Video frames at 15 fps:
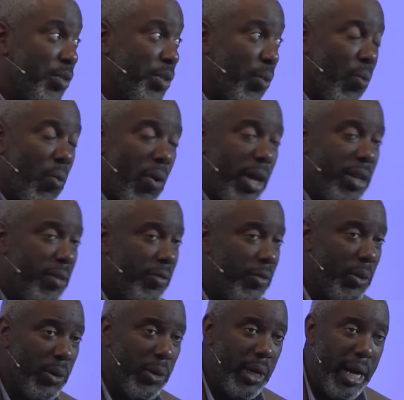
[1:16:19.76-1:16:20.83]
It's a
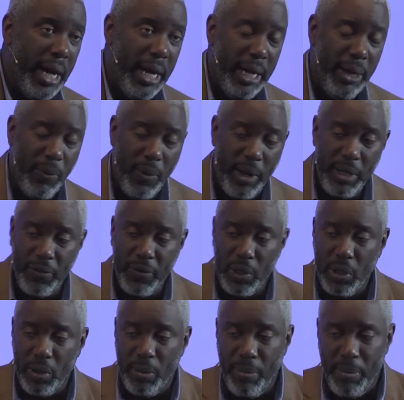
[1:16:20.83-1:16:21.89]
wonderful, uh, wonderful
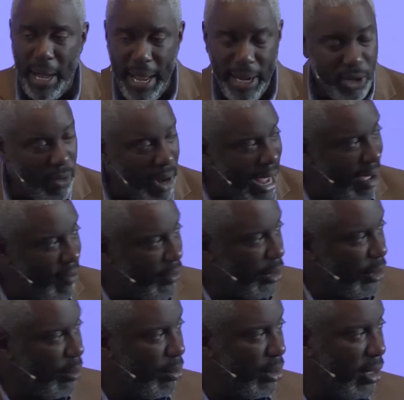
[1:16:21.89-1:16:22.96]
little
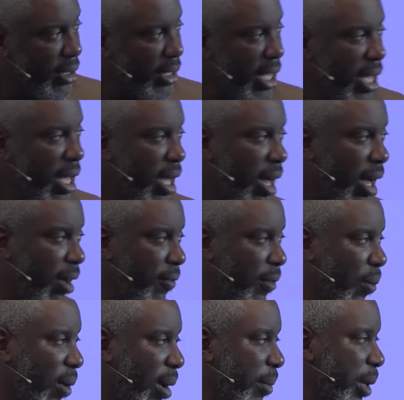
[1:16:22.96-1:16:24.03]
biographical book of
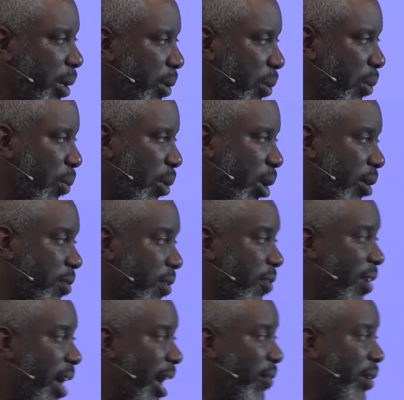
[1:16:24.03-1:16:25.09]
a woman who worked for
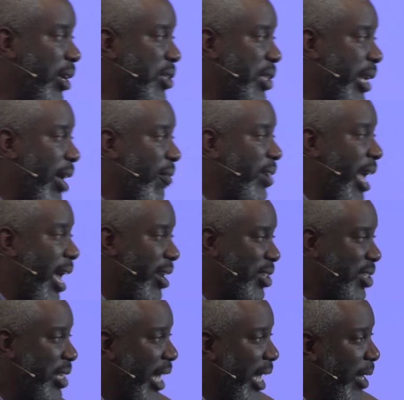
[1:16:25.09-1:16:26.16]
five years in
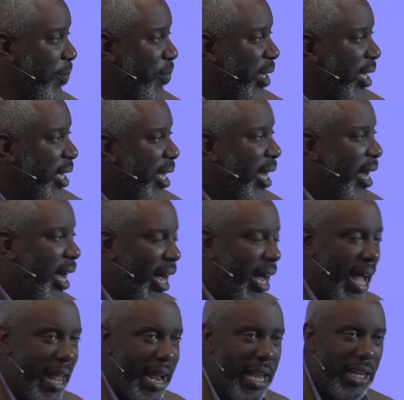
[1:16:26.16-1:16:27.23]
Afghanistan.
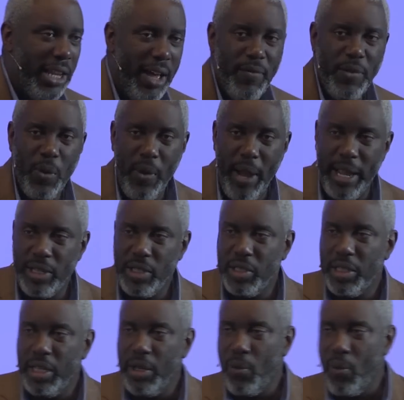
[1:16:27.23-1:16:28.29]
Uh, and I love the way
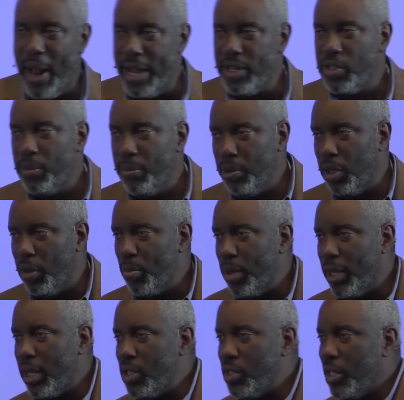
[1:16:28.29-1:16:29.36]
she writes the book
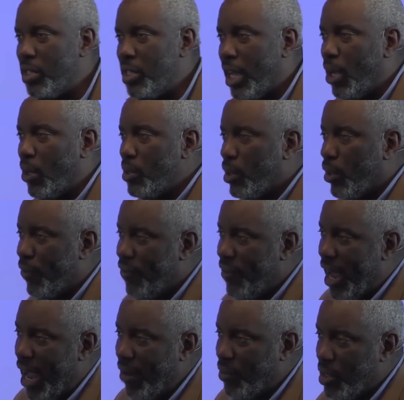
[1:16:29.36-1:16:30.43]
because she tells her
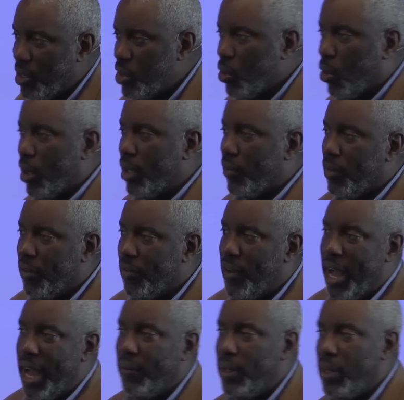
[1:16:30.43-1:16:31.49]
five, the story of her
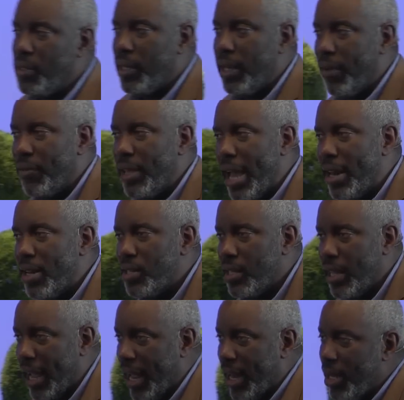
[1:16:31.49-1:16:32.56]
five years in
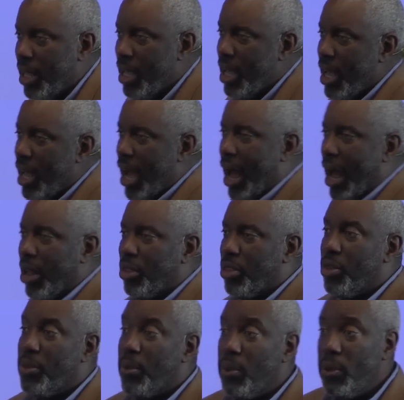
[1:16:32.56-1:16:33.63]
Afghanistan uh,
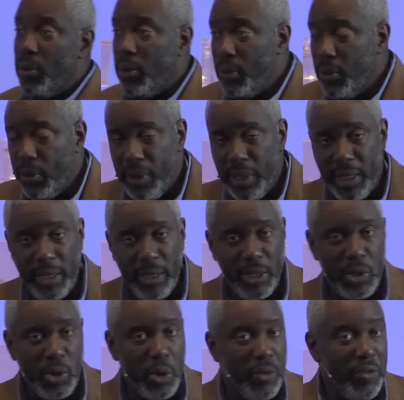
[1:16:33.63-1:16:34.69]
through the,
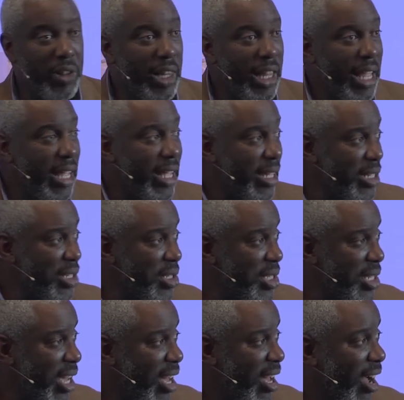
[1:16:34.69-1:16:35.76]
the sort of
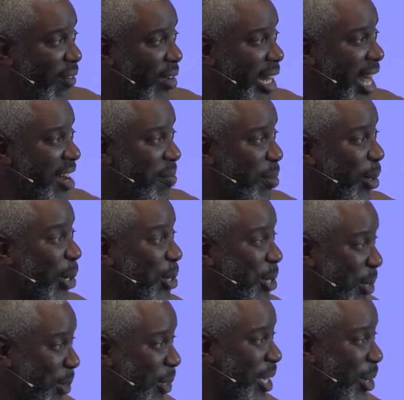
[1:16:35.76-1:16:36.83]
lens of a lot of
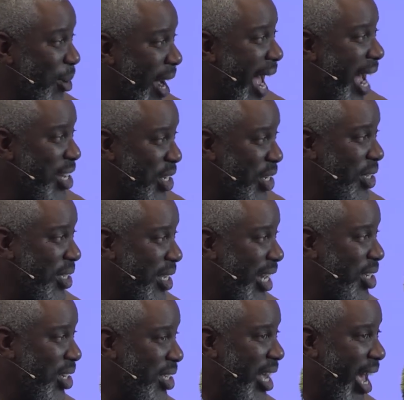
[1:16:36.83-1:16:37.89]
personal interactions
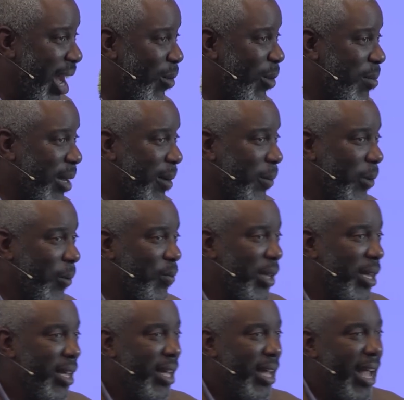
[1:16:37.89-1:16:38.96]
that she's had with people.
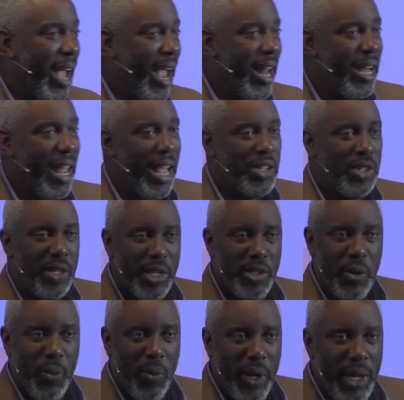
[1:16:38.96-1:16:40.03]
And, and she
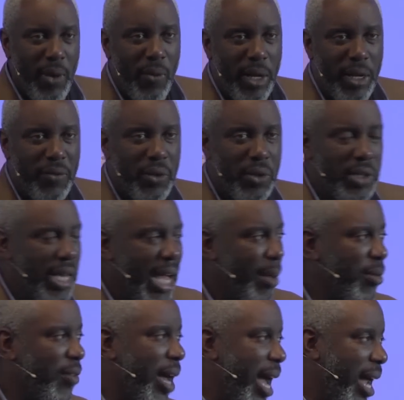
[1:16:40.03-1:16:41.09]
does a really wonderful
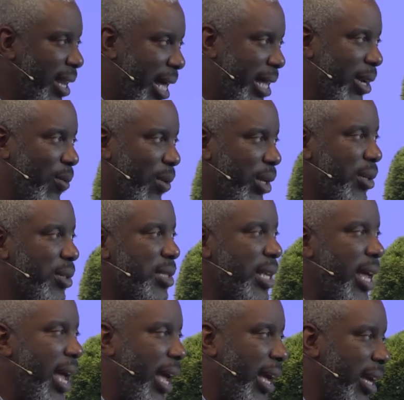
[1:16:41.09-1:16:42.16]
job of highlighting what you're
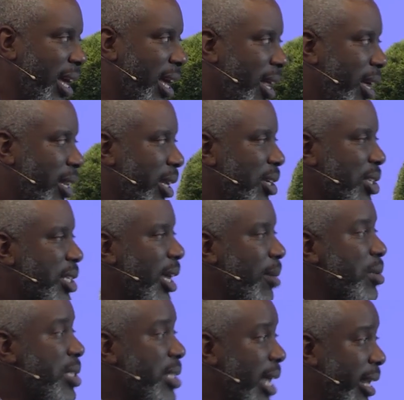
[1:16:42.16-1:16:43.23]
saying that there are
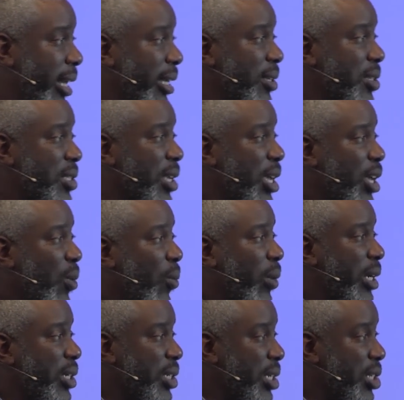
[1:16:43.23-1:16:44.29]
some settings
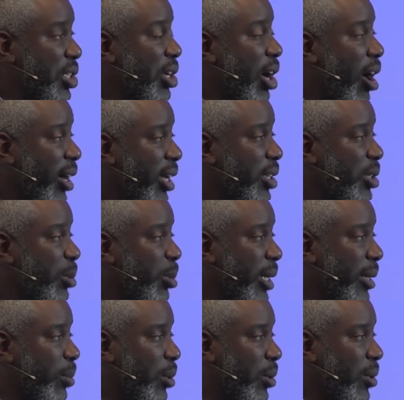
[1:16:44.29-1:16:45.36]
where she's talking to
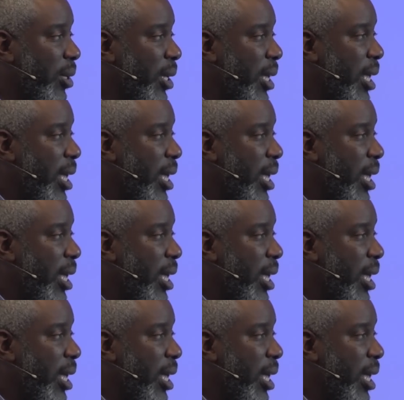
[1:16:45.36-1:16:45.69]
people,